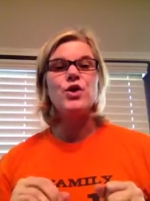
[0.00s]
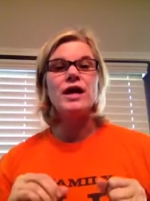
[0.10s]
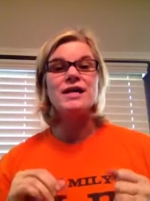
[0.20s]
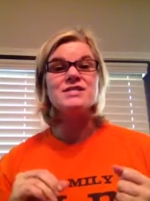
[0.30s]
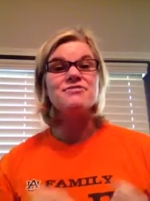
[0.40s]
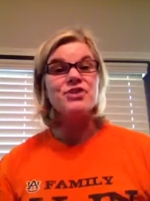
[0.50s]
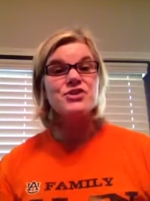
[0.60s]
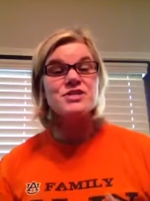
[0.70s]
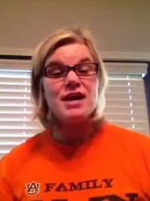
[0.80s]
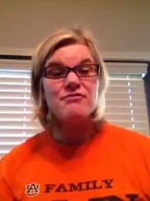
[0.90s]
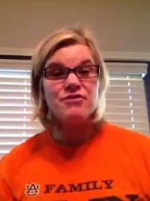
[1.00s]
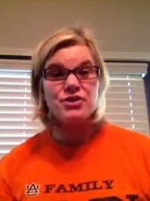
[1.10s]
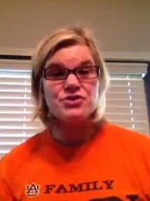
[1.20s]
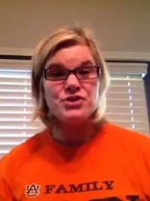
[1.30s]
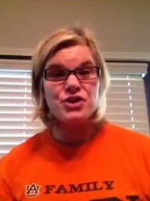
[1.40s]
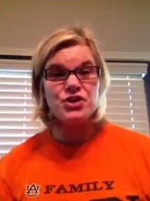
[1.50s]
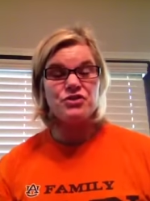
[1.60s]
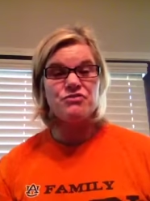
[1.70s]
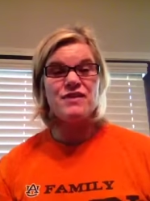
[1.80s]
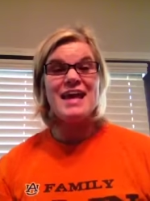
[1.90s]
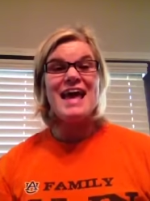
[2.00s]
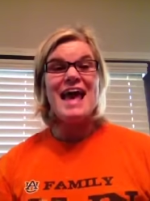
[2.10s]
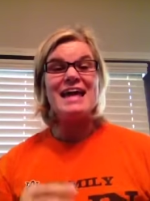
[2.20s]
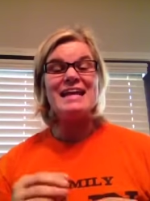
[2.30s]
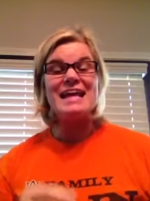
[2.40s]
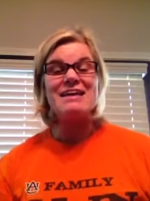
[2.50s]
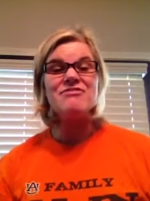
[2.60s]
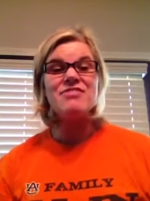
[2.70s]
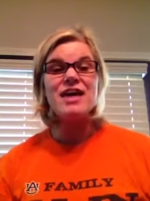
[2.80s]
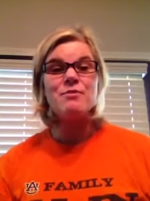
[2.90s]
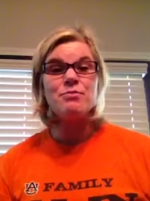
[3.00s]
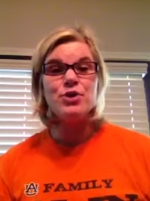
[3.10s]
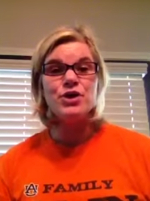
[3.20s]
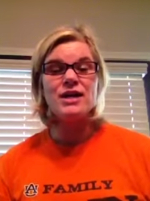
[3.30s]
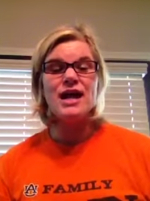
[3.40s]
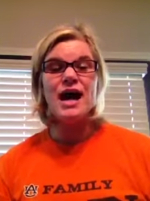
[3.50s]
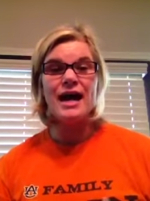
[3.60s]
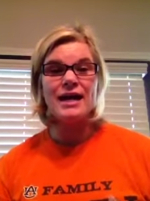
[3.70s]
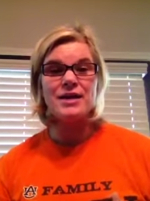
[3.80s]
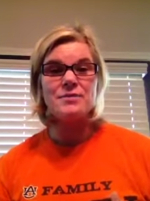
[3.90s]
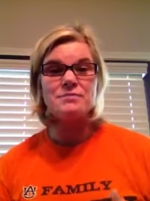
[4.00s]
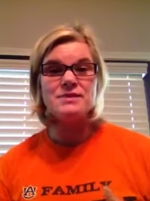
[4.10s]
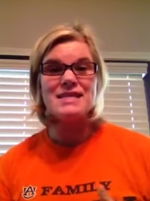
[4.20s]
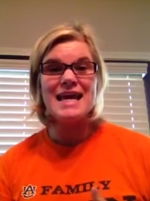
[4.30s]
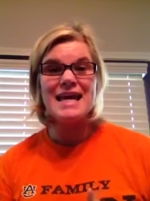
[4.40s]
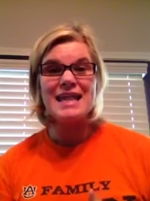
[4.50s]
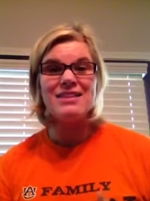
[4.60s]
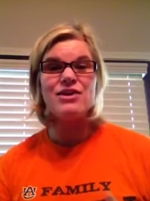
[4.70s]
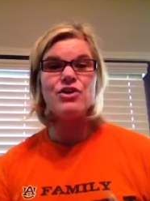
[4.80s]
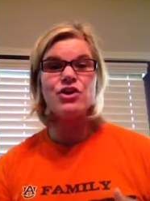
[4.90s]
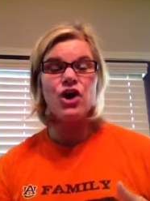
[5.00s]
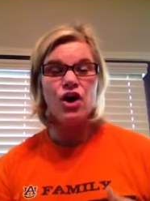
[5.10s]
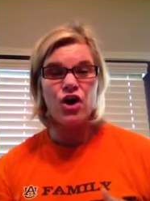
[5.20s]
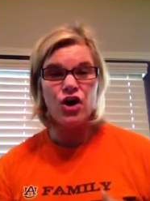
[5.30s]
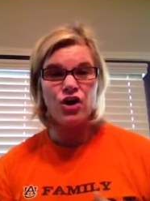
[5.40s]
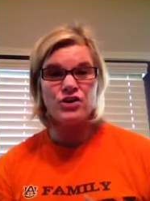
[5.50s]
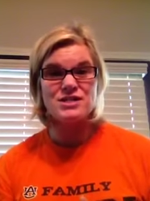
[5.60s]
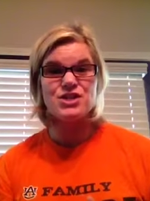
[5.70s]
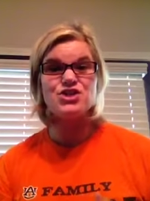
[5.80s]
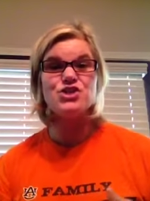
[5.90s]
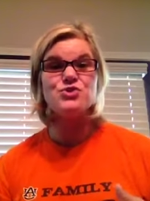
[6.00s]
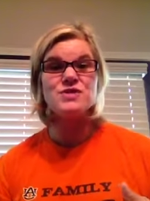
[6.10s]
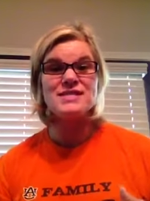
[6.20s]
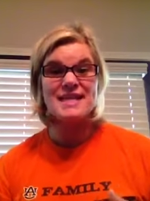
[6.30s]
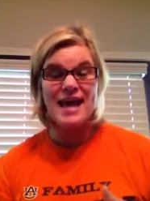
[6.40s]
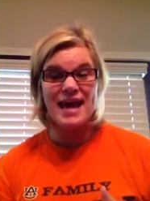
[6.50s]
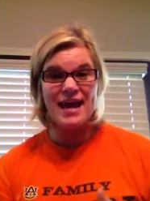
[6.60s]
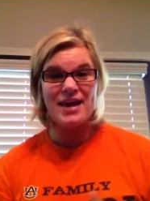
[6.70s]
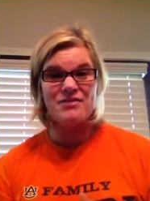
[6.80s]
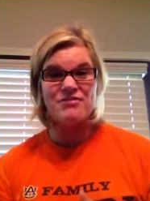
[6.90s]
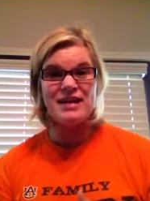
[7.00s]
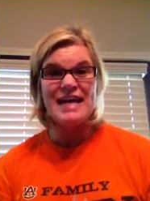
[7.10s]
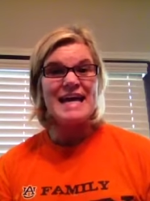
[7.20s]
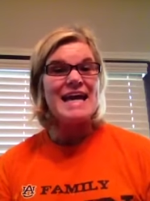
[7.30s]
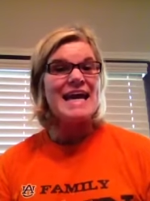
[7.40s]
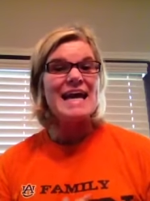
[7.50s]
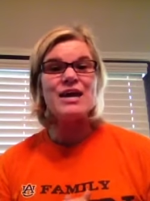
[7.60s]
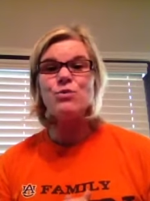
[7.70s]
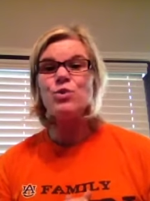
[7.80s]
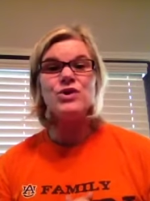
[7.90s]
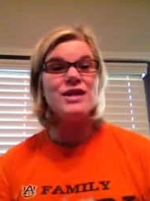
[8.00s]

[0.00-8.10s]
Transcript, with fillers: it is first come, first serve. And if they put items in their cart to save, it will